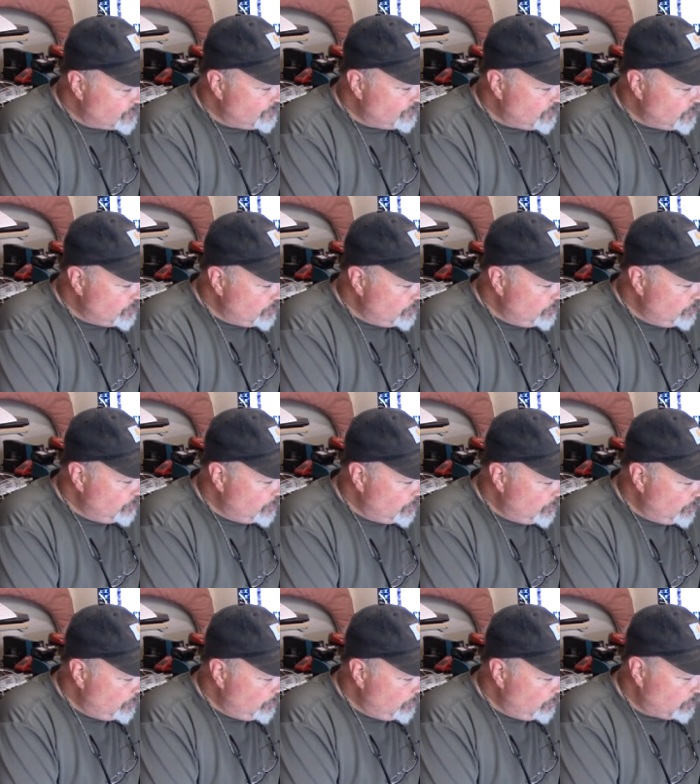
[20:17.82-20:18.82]
of you
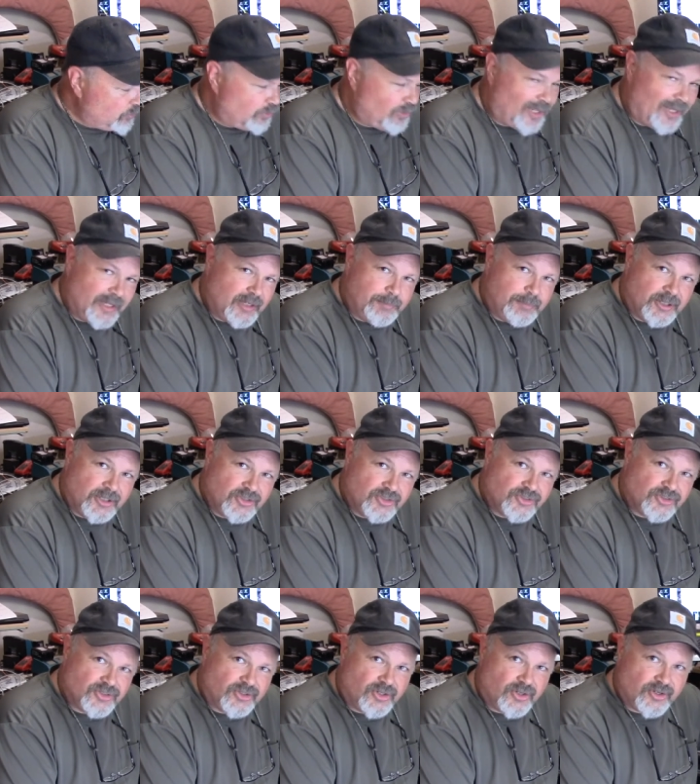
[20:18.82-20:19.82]
who like Punch
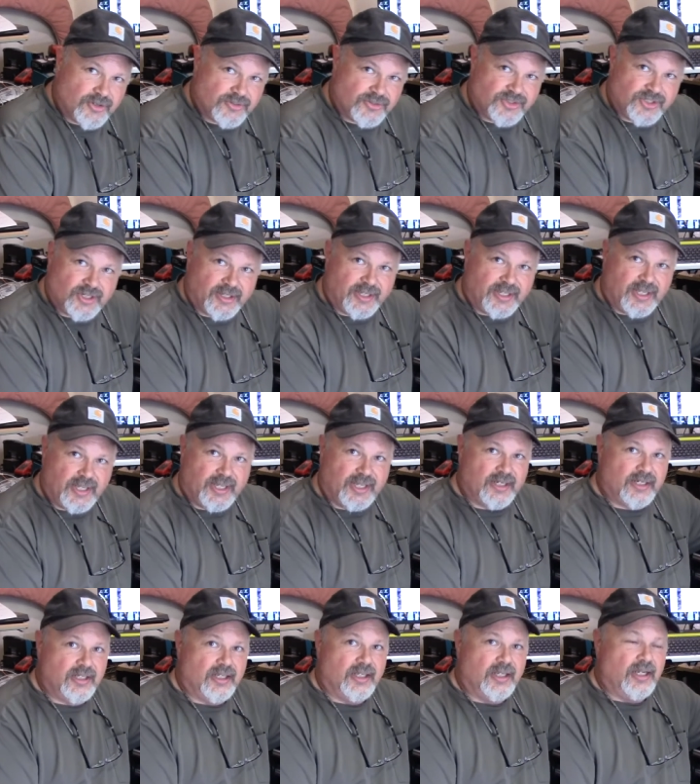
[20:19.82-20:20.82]
cigars, now
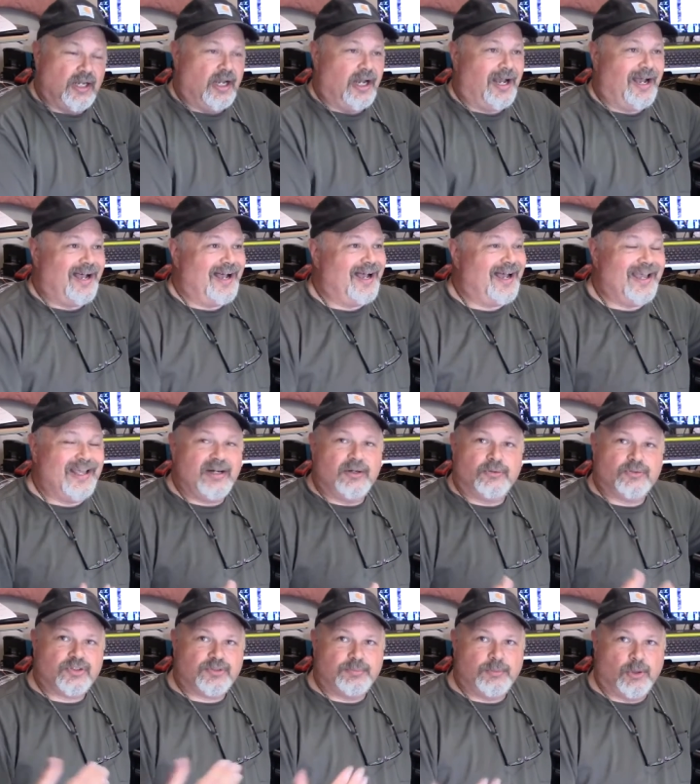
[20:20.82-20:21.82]
again, I
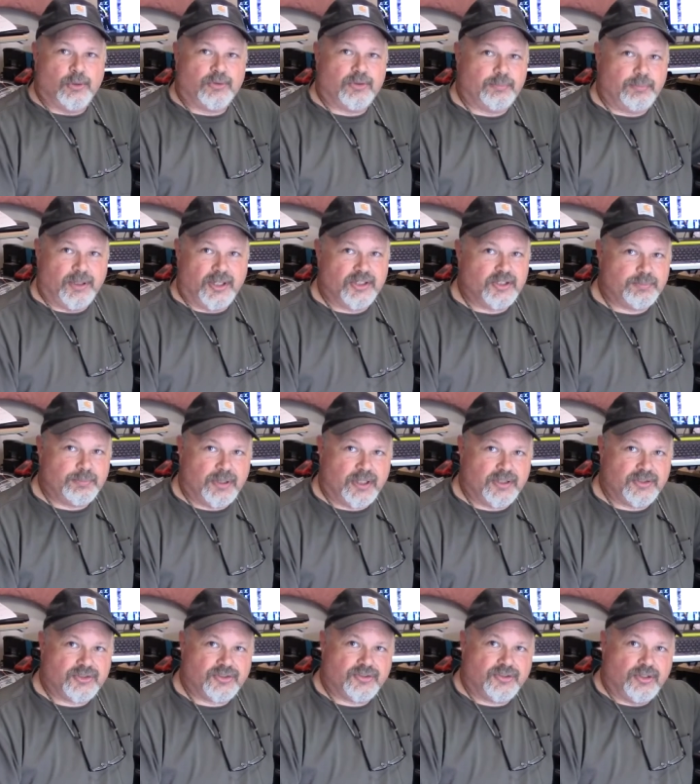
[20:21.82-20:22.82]
don't smoke the Punch.
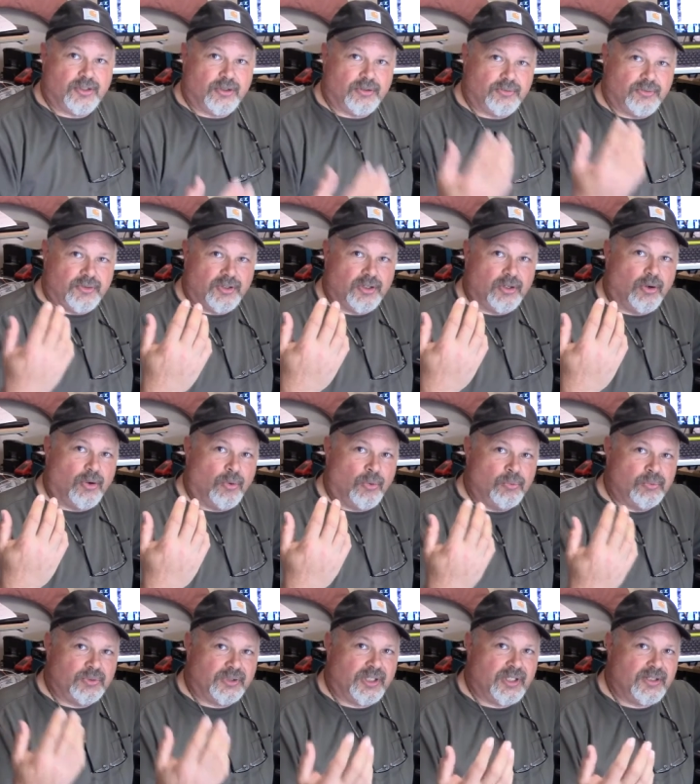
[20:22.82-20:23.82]

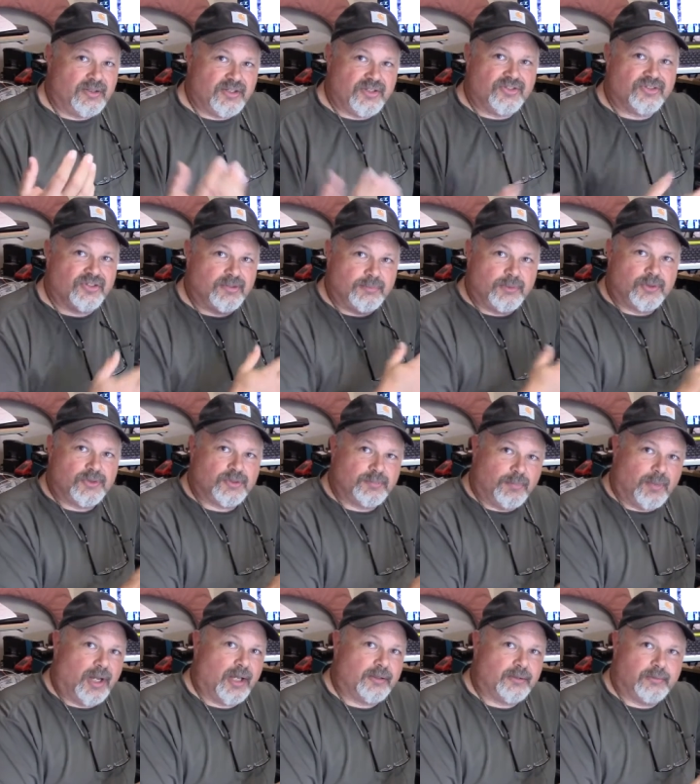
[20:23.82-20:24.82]
These are the most
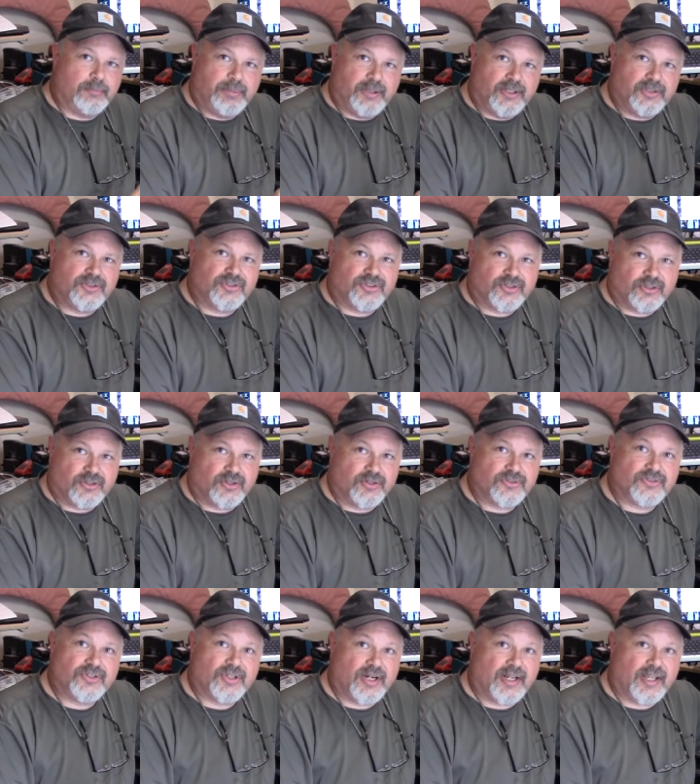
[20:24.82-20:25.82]
modern Punch
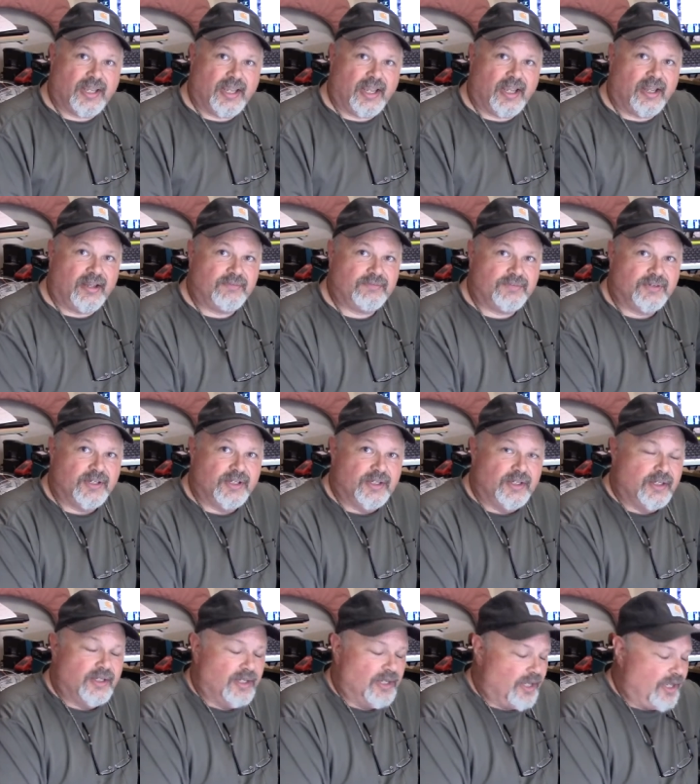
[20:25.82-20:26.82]
cigars that I have,
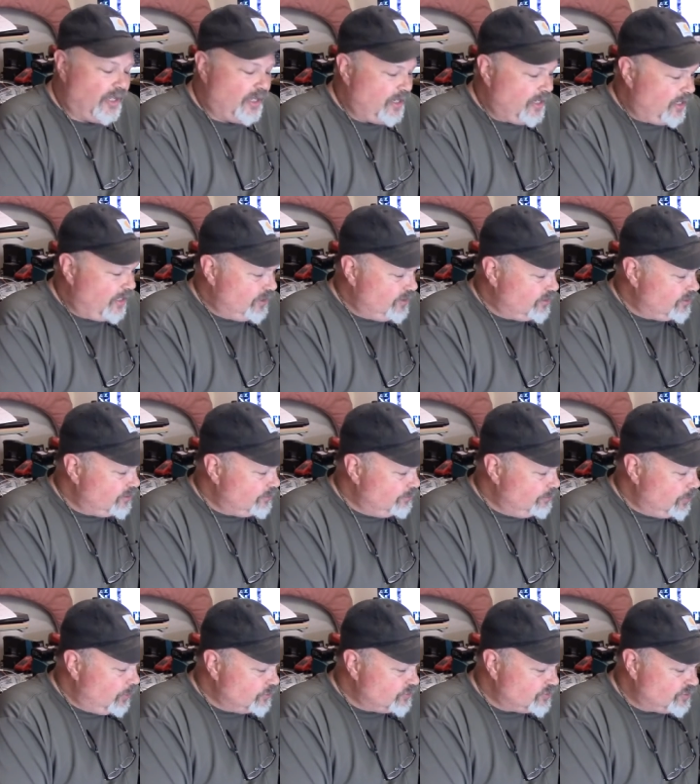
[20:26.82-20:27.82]
and
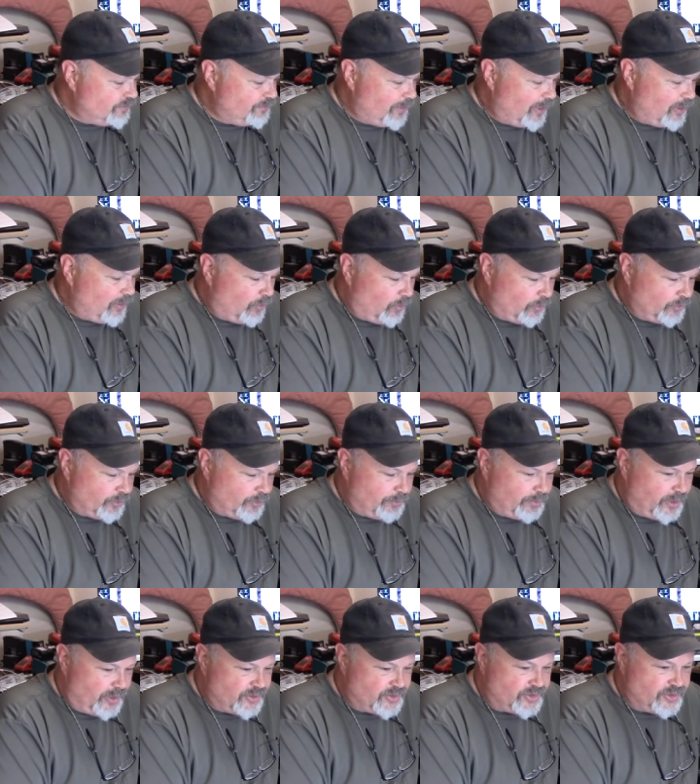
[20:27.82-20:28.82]
most of my older
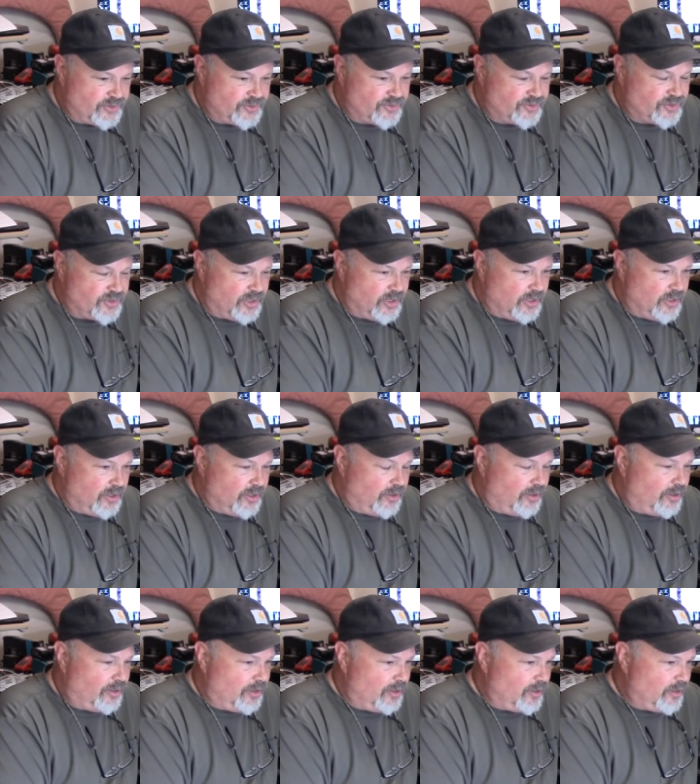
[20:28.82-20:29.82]
Punches
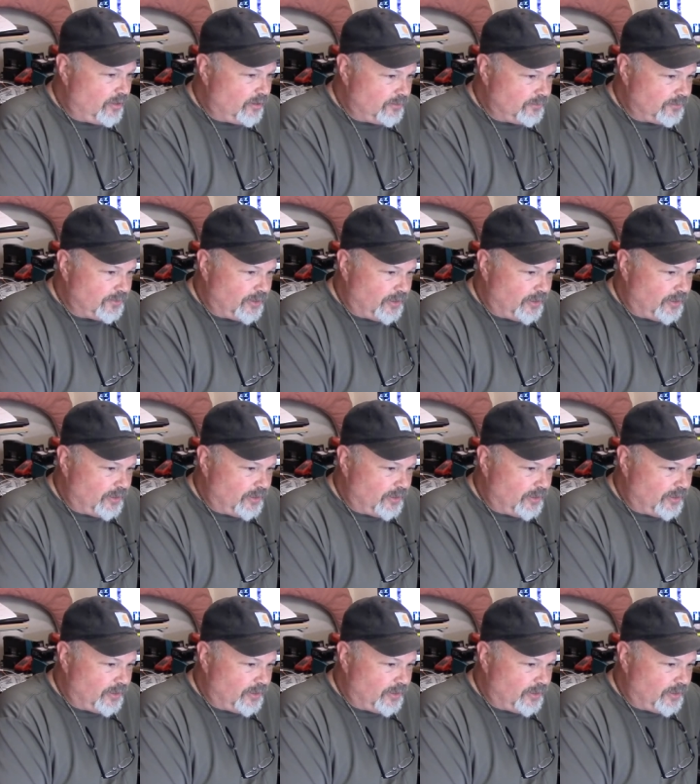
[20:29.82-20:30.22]
are